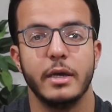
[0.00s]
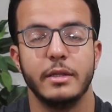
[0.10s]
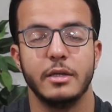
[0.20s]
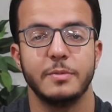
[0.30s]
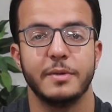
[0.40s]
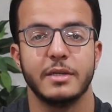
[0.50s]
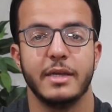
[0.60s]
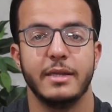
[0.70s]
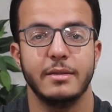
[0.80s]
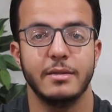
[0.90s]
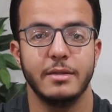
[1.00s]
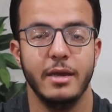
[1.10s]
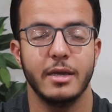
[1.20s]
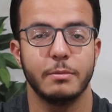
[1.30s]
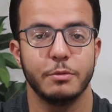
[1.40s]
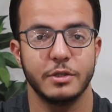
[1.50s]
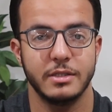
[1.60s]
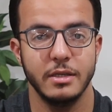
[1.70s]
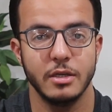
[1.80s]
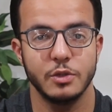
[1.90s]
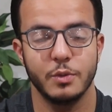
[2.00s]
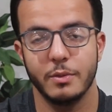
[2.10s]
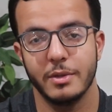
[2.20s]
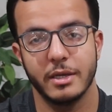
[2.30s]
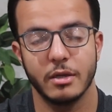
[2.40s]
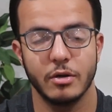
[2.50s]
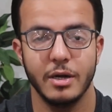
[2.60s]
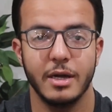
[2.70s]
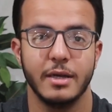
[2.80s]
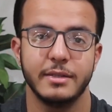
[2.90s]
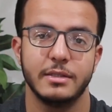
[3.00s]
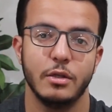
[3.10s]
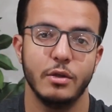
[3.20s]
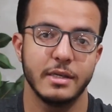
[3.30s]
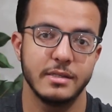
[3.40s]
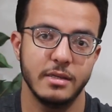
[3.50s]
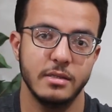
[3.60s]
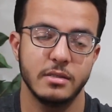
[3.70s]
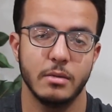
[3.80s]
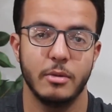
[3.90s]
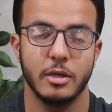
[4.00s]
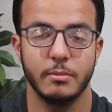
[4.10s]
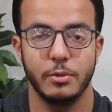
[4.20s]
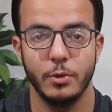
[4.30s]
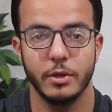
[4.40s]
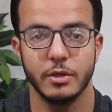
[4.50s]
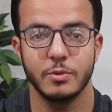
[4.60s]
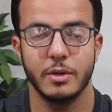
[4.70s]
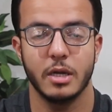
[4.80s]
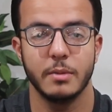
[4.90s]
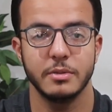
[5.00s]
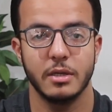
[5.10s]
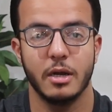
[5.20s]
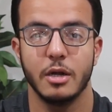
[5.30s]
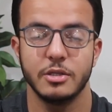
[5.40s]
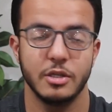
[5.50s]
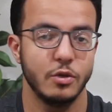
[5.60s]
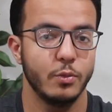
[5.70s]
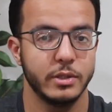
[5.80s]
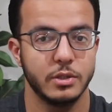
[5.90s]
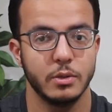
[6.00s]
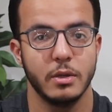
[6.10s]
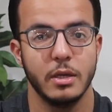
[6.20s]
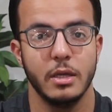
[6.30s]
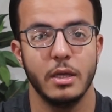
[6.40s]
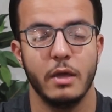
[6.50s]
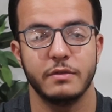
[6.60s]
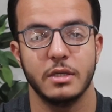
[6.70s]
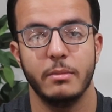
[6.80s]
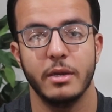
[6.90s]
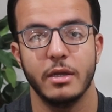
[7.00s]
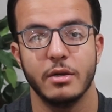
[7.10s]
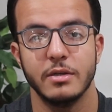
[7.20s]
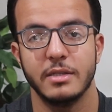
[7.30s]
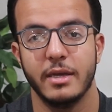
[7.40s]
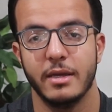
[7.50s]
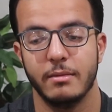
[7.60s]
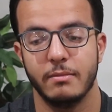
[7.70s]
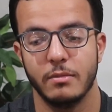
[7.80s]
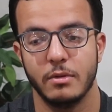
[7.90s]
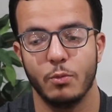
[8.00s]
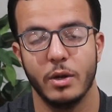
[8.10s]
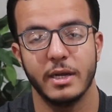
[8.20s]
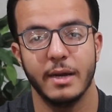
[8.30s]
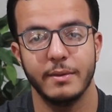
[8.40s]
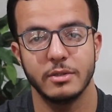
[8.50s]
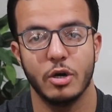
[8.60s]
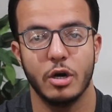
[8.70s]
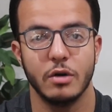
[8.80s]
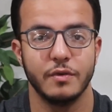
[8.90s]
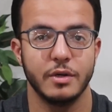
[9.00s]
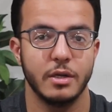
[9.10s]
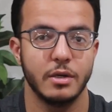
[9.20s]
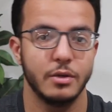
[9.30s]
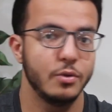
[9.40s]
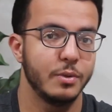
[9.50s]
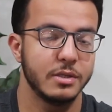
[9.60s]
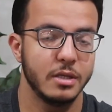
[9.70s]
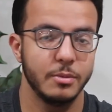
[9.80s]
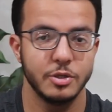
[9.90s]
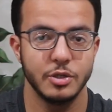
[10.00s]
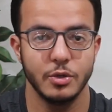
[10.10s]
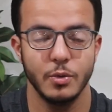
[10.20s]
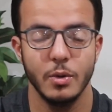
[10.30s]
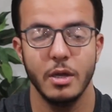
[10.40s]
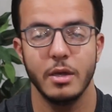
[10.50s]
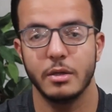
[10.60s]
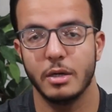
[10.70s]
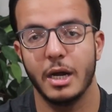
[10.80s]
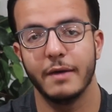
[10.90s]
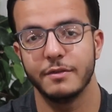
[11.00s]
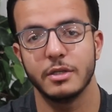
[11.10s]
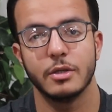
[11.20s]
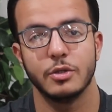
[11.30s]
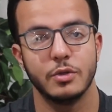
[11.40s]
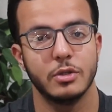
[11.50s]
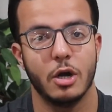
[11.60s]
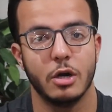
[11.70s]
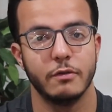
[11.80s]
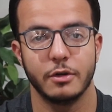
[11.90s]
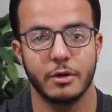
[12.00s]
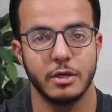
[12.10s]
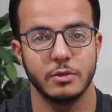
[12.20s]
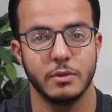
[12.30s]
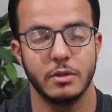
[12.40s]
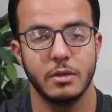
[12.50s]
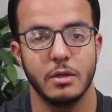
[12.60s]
And that is because, end of the day, prestige, whether we like it or not, still exists among employers when it comes to the college that you went to. If somebody hears that one guy went to Harvard and another went to WGU, they're obviously going to choose the Harvard graduate.